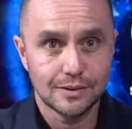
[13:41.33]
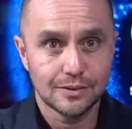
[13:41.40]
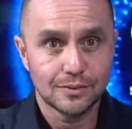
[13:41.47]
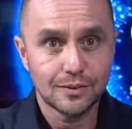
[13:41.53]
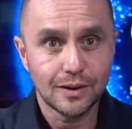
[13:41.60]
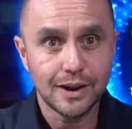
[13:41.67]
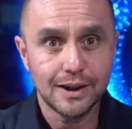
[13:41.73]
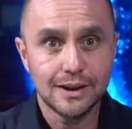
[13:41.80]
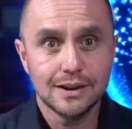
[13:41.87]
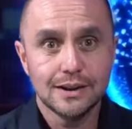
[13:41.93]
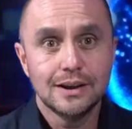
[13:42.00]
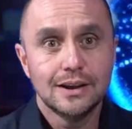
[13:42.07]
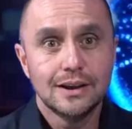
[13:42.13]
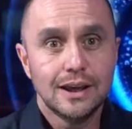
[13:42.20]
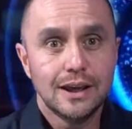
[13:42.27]
right? Mm -hmm.
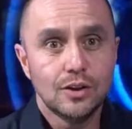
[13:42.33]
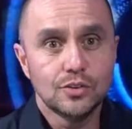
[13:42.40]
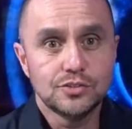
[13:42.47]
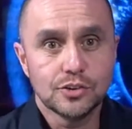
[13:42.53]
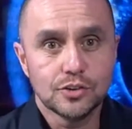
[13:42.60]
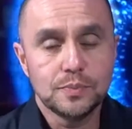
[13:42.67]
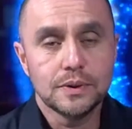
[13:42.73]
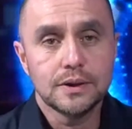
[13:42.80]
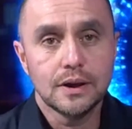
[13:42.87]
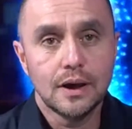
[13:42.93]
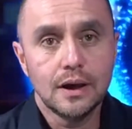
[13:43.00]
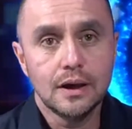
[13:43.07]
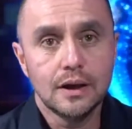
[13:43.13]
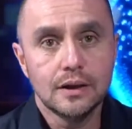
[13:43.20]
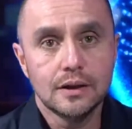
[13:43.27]
And it was just
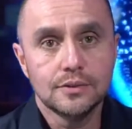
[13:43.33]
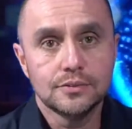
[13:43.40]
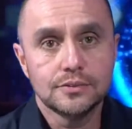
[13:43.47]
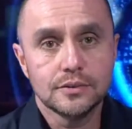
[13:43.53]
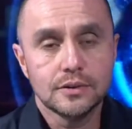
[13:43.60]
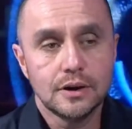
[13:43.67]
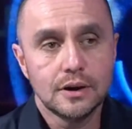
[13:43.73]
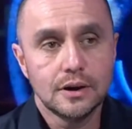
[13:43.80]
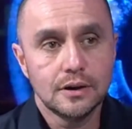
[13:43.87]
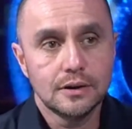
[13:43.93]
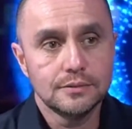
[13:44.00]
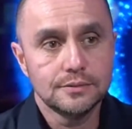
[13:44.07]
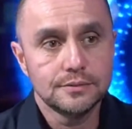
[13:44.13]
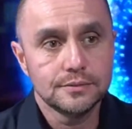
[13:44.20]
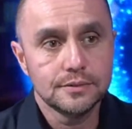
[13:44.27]
because
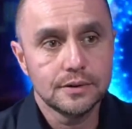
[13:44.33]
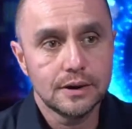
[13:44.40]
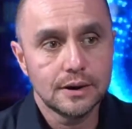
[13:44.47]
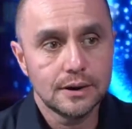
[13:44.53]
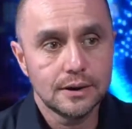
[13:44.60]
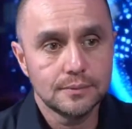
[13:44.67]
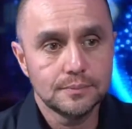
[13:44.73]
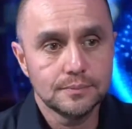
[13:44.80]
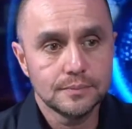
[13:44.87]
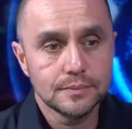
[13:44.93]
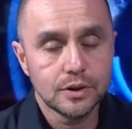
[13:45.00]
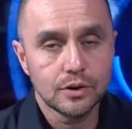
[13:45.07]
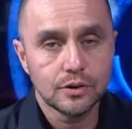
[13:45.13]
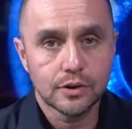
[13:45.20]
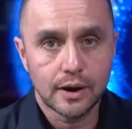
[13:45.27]
of um,
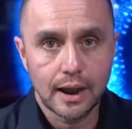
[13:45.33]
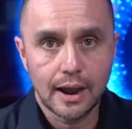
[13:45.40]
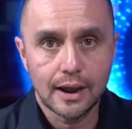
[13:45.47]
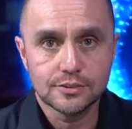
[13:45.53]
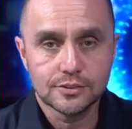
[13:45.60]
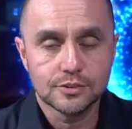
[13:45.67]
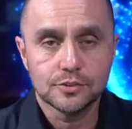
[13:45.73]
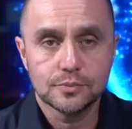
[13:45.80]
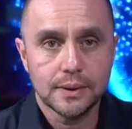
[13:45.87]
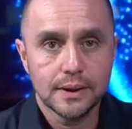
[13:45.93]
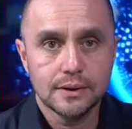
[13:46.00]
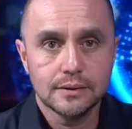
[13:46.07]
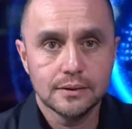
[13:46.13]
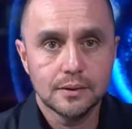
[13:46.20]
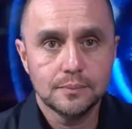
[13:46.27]
you know your actions,
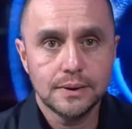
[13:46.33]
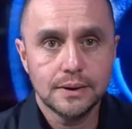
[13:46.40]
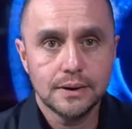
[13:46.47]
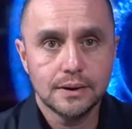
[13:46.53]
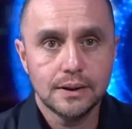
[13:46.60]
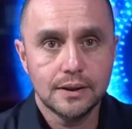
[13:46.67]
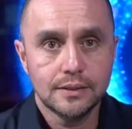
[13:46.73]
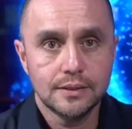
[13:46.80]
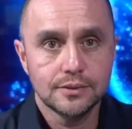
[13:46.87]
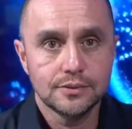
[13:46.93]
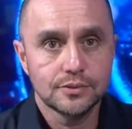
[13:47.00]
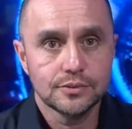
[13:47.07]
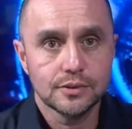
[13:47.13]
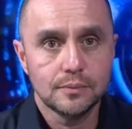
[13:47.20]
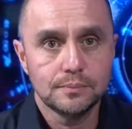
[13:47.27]
man. I mean, and this
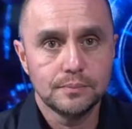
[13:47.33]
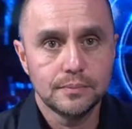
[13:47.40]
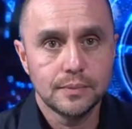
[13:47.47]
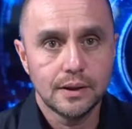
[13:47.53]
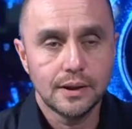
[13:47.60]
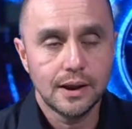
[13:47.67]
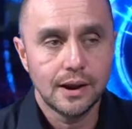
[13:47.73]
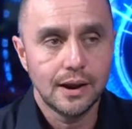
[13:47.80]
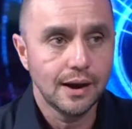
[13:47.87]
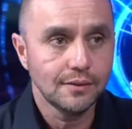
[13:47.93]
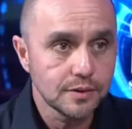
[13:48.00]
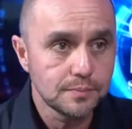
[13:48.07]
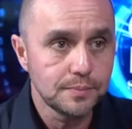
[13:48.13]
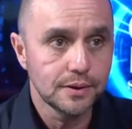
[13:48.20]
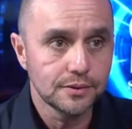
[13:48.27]
mm-hmm. is a
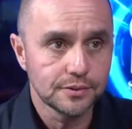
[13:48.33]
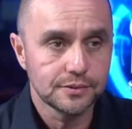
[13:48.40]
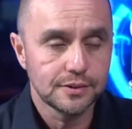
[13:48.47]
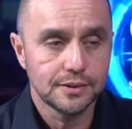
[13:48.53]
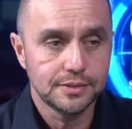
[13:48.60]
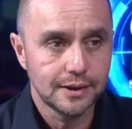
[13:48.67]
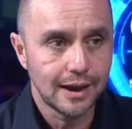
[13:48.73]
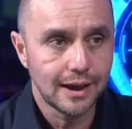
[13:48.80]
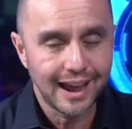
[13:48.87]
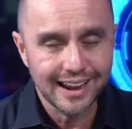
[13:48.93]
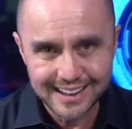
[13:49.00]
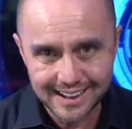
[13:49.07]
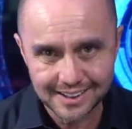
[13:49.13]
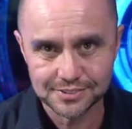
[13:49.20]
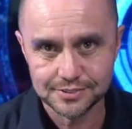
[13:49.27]
every business. I think I, I
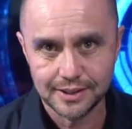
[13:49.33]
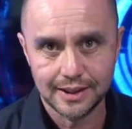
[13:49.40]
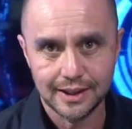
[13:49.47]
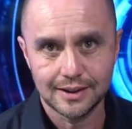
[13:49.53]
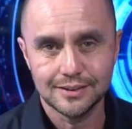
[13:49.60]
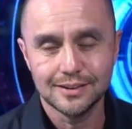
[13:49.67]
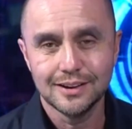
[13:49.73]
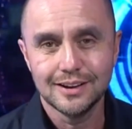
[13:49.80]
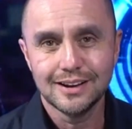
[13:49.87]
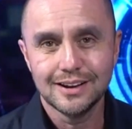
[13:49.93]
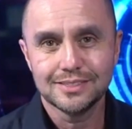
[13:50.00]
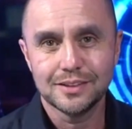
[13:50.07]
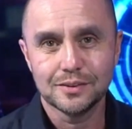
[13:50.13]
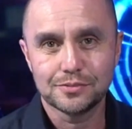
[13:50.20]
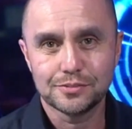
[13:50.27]
can't stand
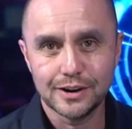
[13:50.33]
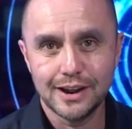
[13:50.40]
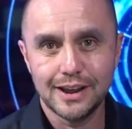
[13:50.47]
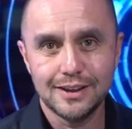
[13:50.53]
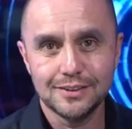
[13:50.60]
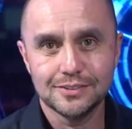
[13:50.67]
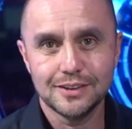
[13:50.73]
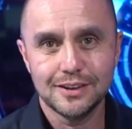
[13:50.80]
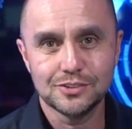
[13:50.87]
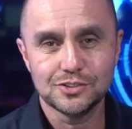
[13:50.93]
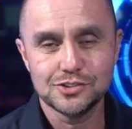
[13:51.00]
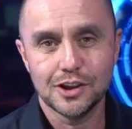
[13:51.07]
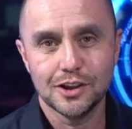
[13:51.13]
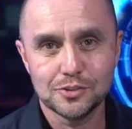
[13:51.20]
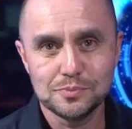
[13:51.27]
the phrase it's
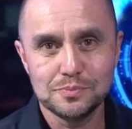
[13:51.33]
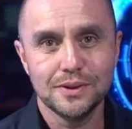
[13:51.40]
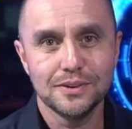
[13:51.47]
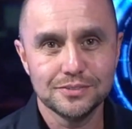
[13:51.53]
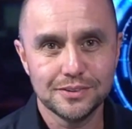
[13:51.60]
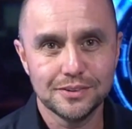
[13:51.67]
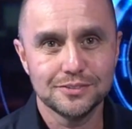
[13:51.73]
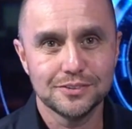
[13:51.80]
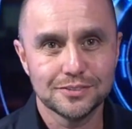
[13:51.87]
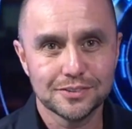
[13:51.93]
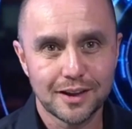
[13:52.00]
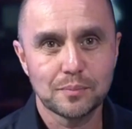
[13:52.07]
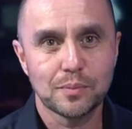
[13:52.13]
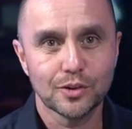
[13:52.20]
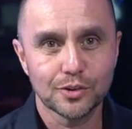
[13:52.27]
just business it's
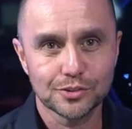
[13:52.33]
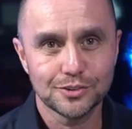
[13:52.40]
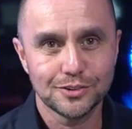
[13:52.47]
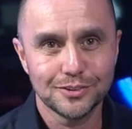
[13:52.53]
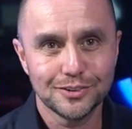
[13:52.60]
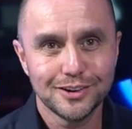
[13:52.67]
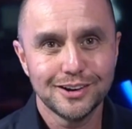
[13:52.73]
not personal